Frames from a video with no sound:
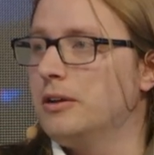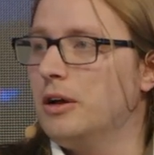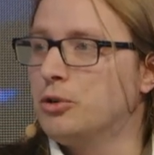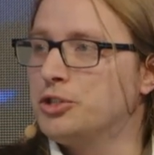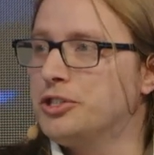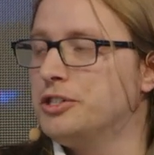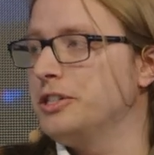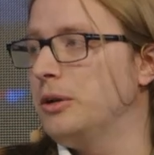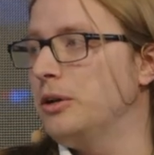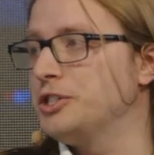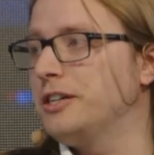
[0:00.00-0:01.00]
ocean
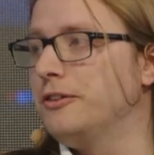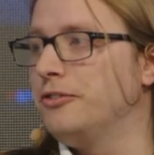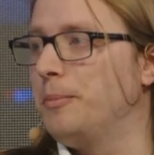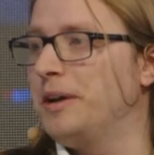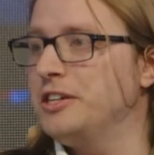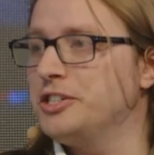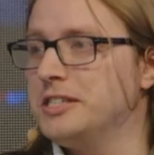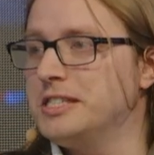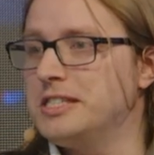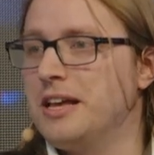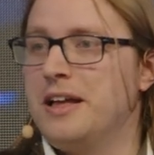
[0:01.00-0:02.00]
geological
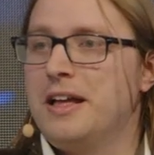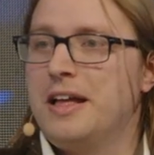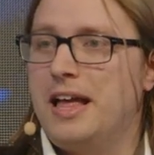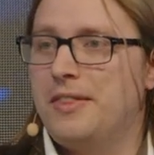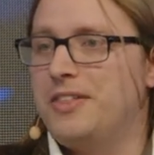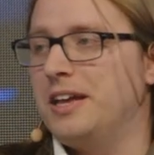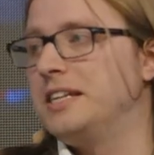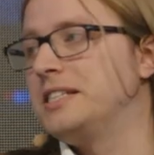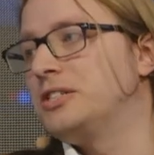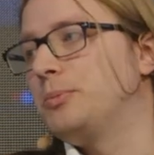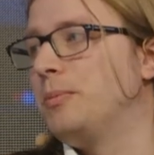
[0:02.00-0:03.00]
formations, and that
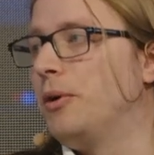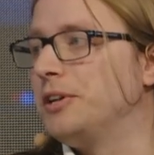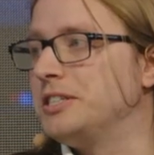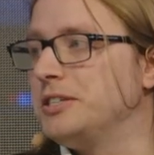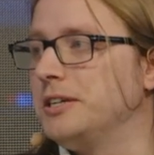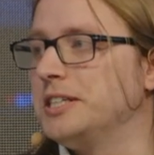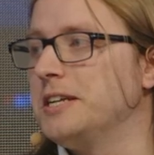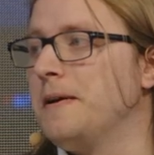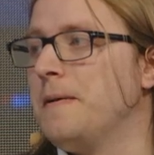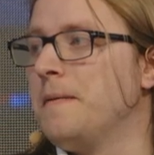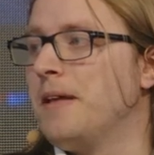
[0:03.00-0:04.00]
needs to be monitored.
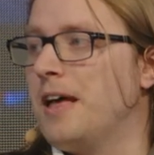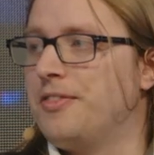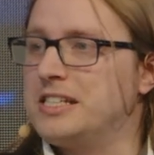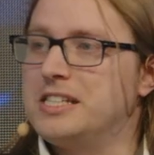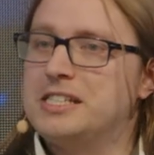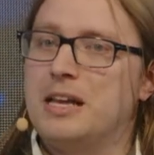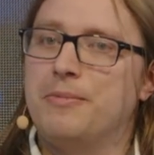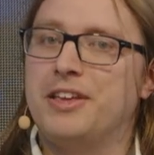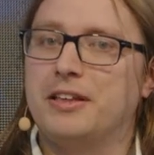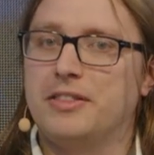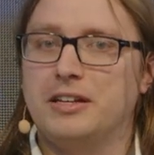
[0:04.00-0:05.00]
And this is
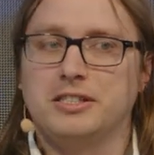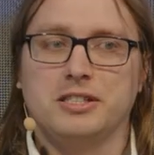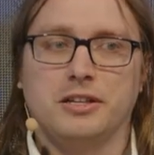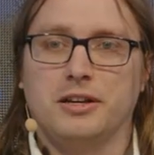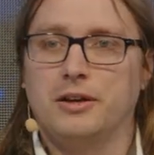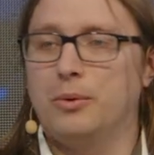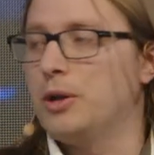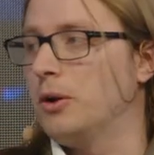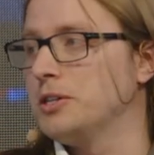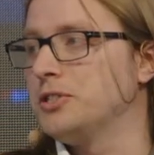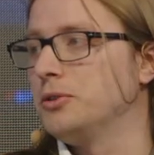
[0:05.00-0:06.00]
something that uh, we
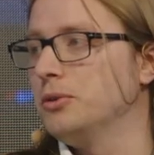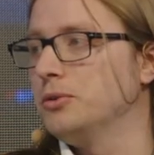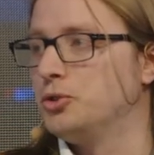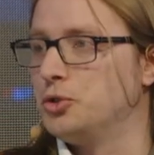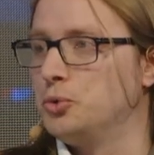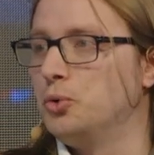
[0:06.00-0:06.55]
also do